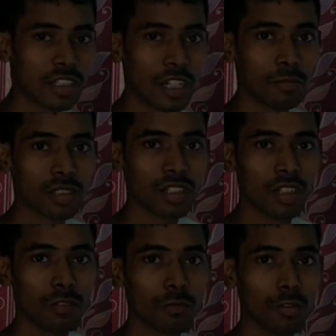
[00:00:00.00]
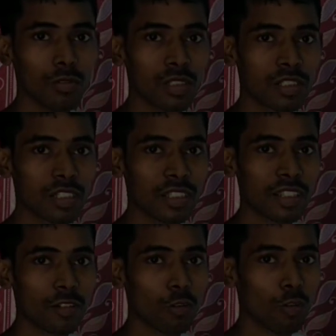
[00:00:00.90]
time scale, if you will see,
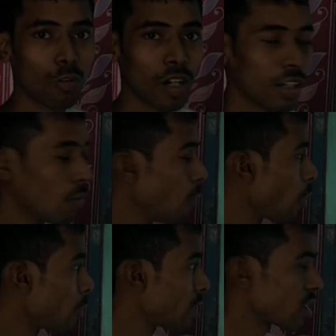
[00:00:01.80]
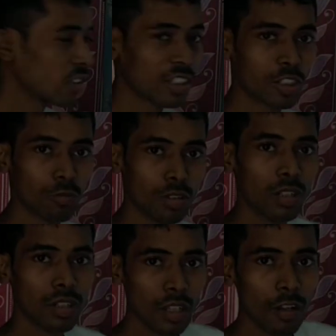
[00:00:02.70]
then Gondwana formation, this you
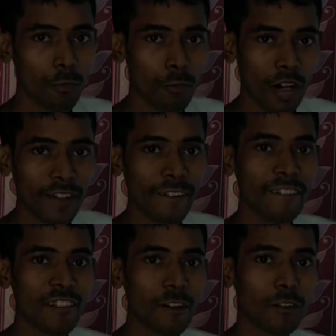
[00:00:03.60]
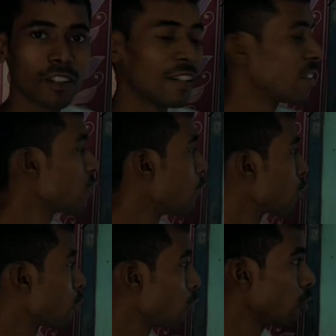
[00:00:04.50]
will find it there. Okay, it is
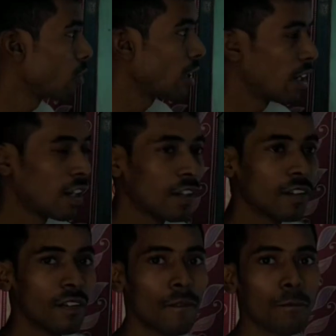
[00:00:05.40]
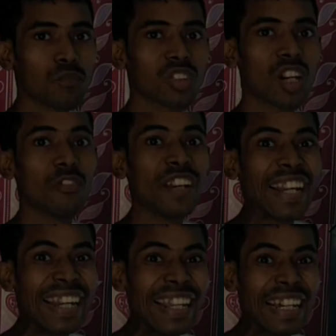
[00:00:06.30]
also known as
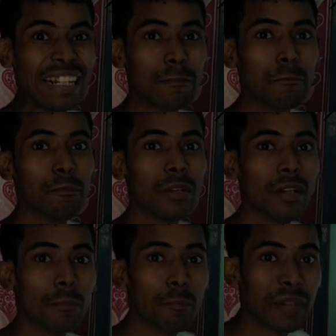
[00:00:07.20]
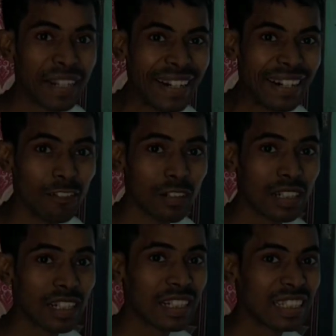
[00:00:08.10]
Dravidian period.
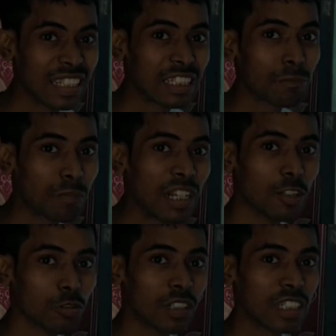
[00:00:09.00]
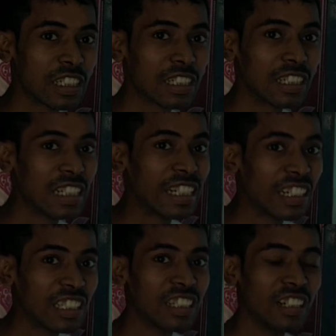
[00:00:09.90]
Okay, this Paleozoic is
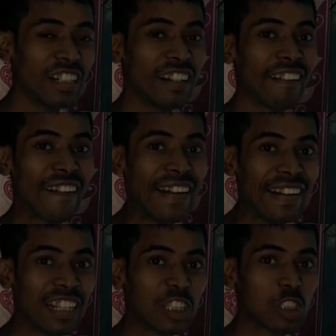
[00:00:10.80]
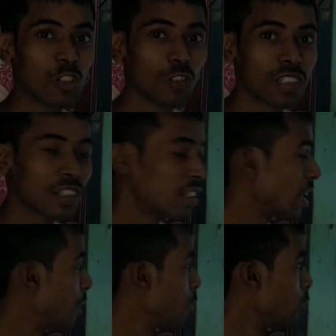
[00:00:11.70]
in Indian geological
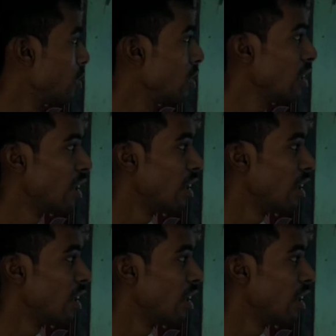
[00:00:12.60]
time. You will